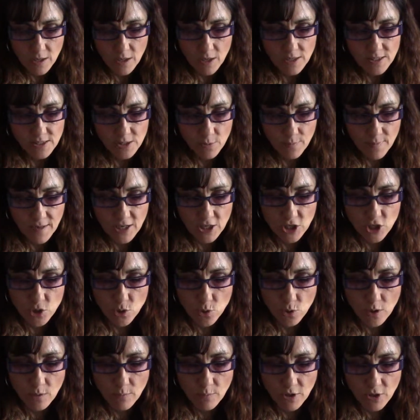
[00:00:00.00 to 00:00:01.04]
So make
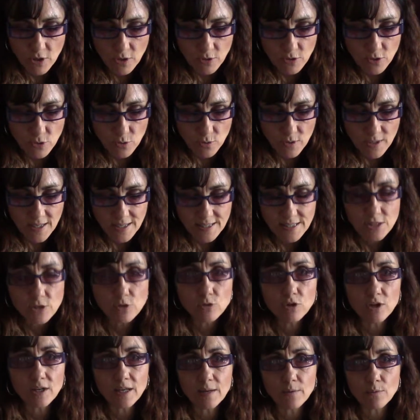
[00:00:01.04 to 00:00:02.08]
sure when you do this, you
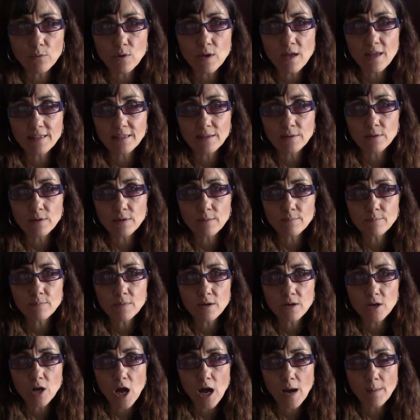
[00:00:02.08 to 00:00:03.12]
look at the
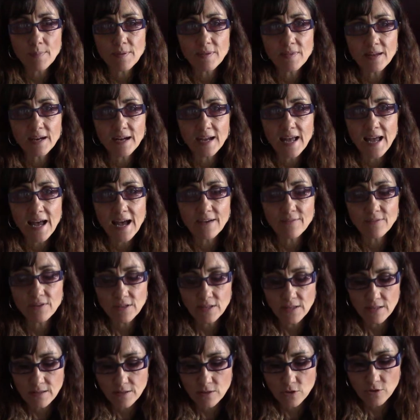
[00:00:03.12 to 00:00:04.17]
copy that I have
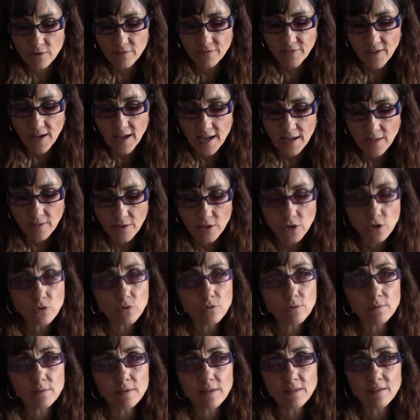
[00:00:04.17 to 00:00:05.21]
in your file
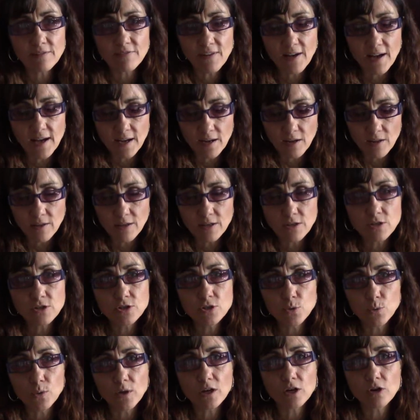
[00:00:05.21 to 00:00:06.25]
and
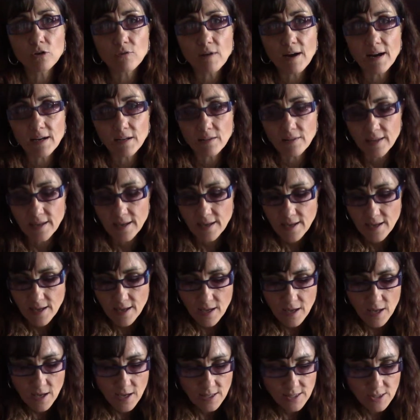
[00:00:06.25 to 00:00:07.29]
do it correctly.
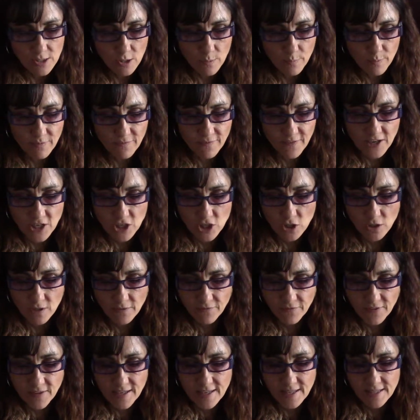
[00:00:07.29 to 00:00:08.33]
So the professional
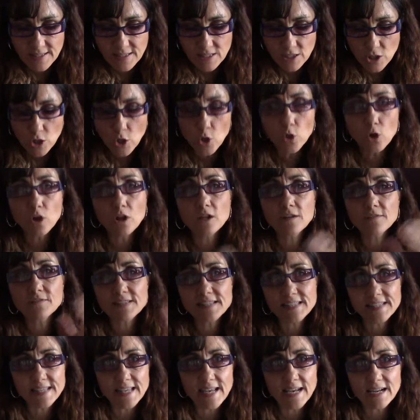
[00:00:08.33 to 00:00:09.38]
fee is a total of
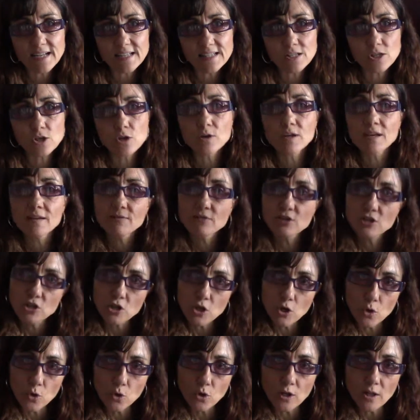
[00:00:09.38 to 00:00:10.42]
6%. So you give the
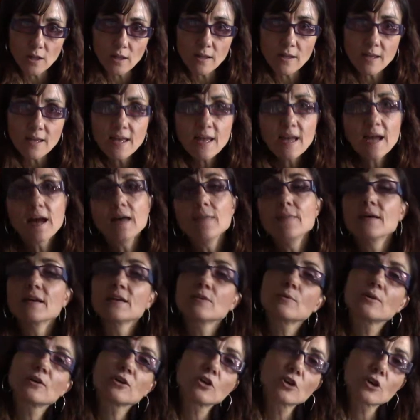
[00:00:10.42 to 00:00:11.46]
total, and then
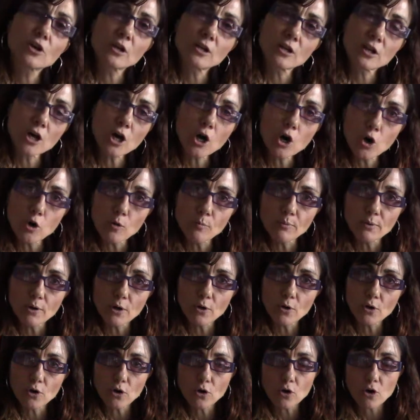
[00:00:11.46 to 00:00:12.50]
what you're going to
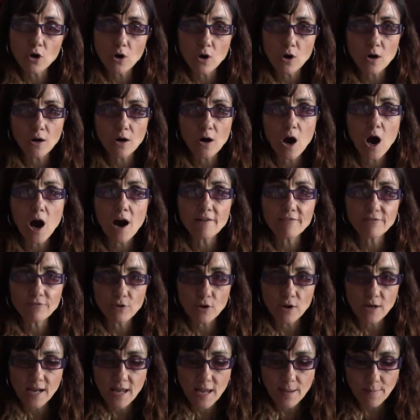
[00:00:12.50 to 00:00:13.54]
co-broke or offer
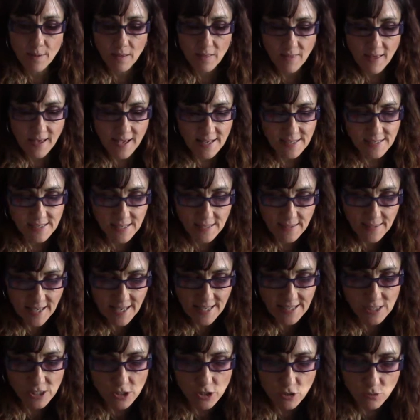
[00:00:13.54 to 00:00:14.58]
on MLS, and
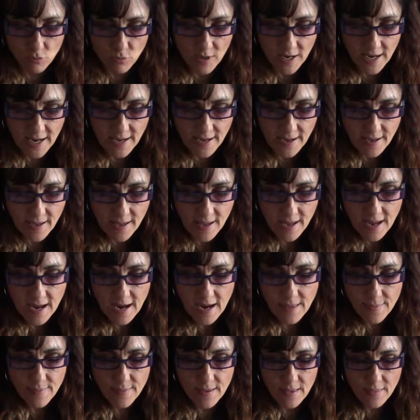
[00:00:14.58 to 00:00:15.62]
that's 3%.
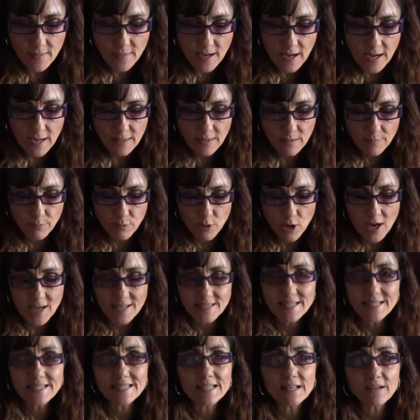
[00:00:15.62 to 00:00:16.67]
And then the
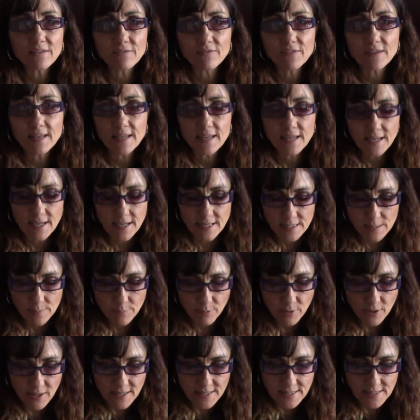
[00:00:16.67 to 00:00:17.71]
processing fee is a
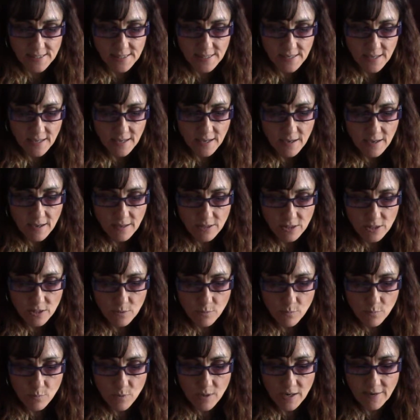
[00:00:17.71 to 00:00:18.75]
plus
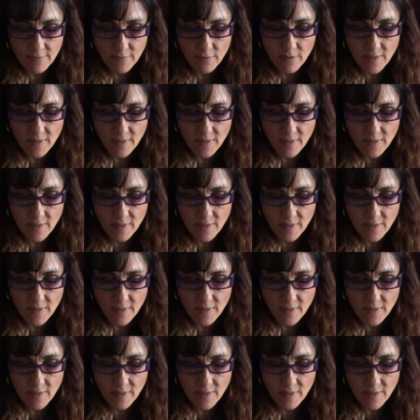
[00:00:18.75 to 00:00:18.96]
whatever